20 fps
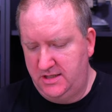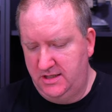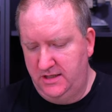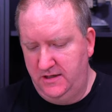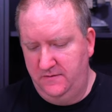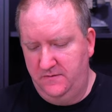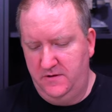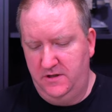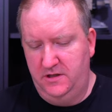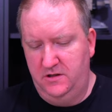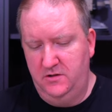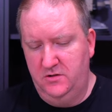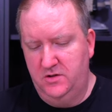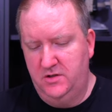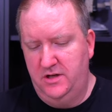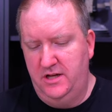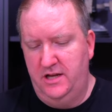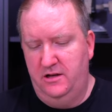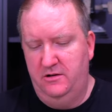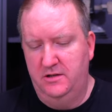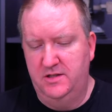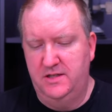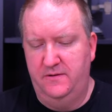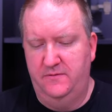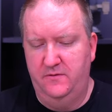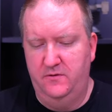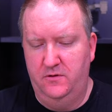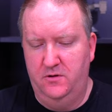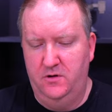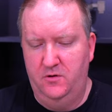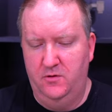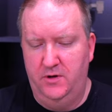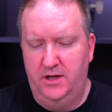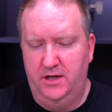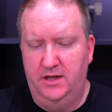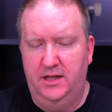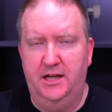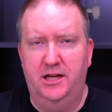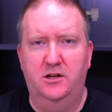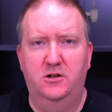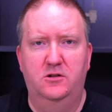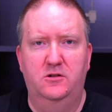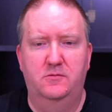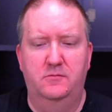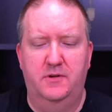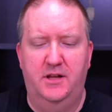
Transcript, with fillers: League figures now except for the Green Lantern.